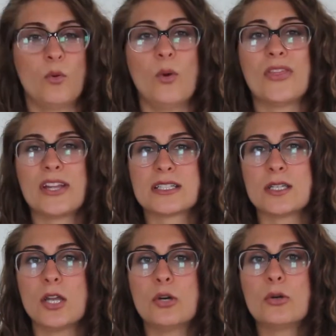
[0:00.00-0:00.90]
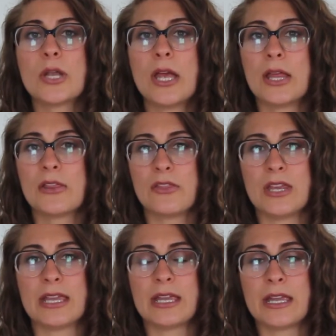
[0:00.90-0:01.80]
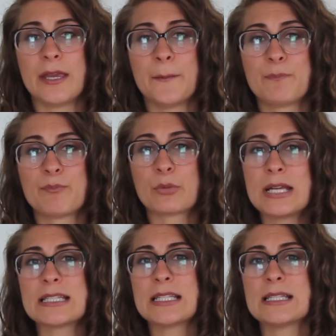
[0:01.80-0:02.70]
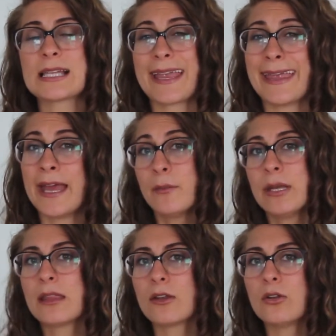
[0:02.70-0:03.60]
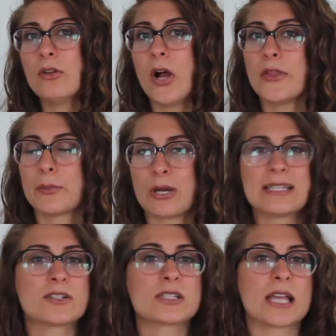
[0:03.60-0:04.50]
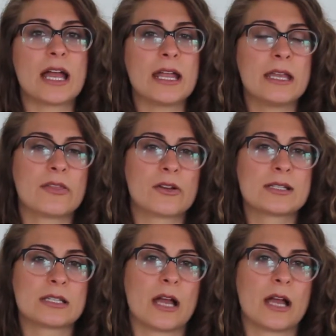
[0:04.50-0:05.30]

One thing to note, the prices can be a little on the pricier side. There is an